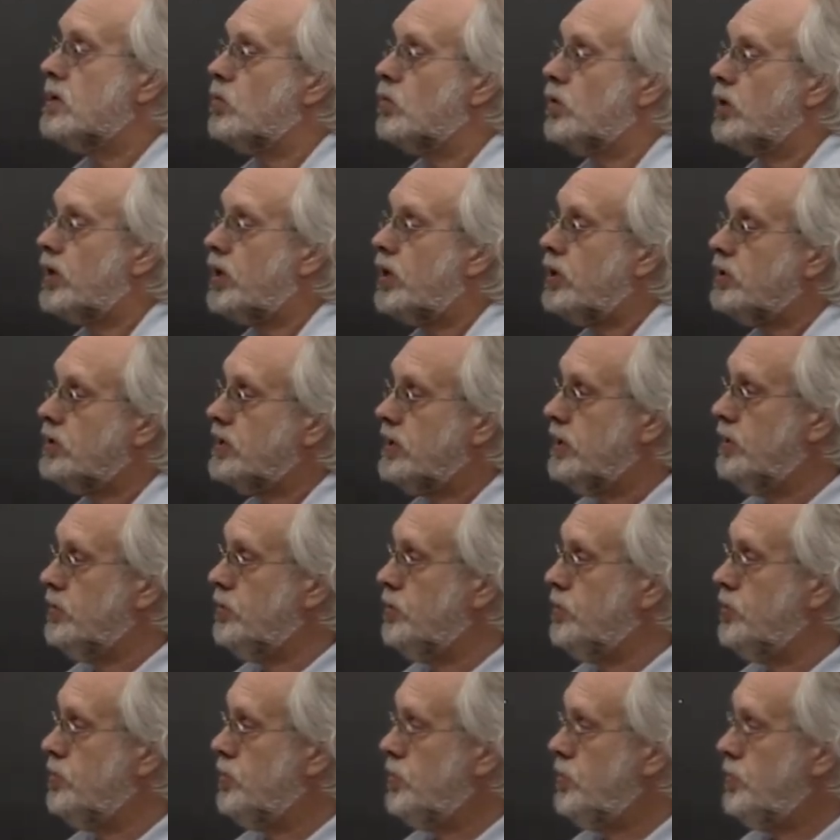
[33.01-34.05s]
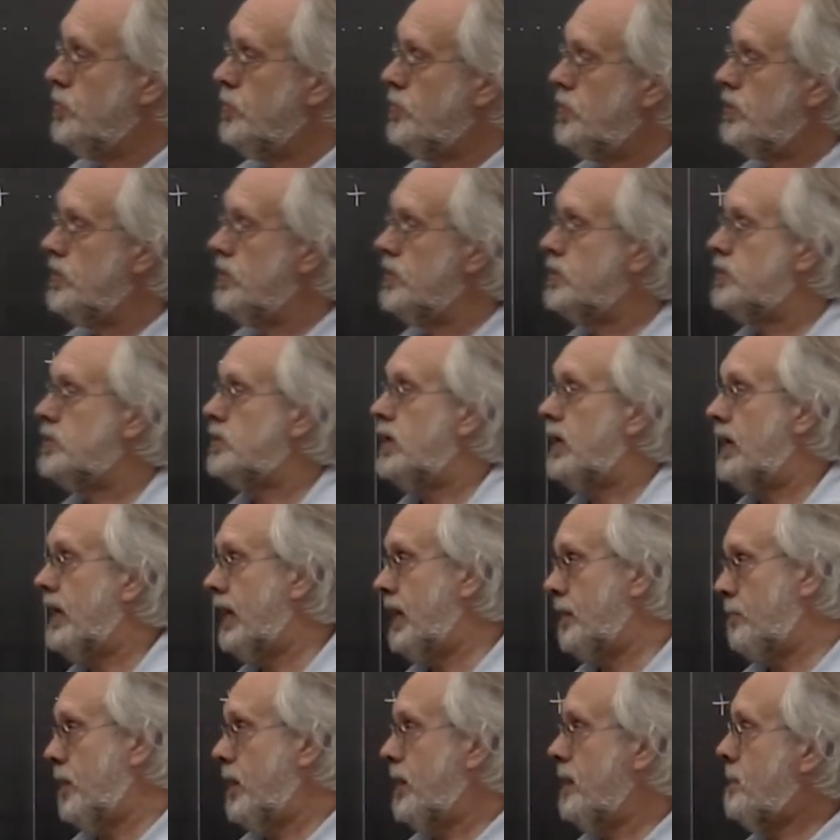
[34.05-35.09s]
we're going to introduce this
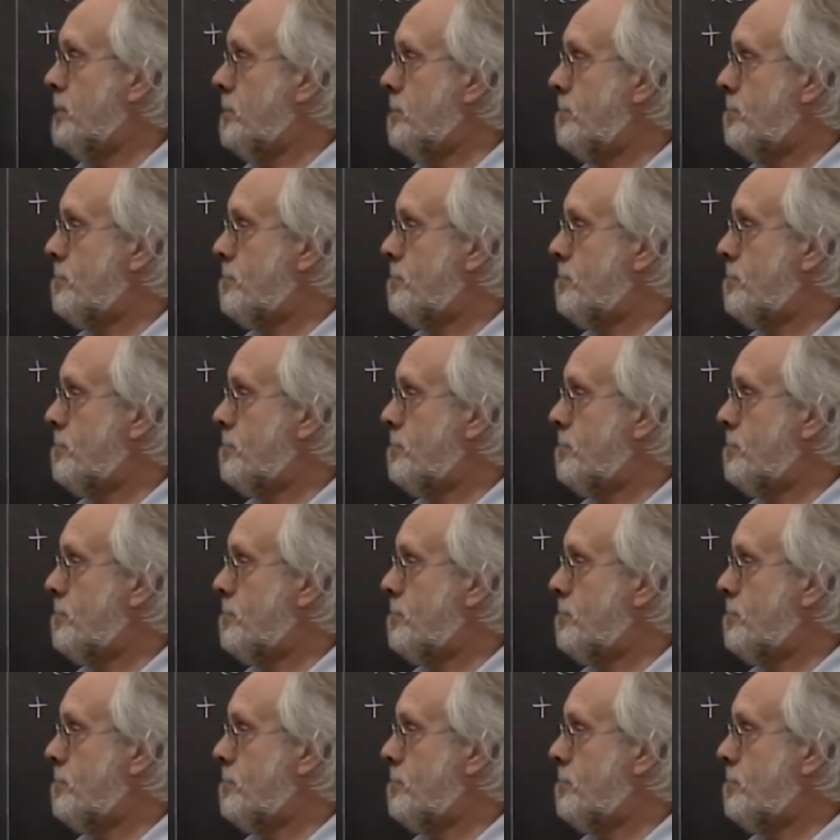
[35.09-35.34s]
lemma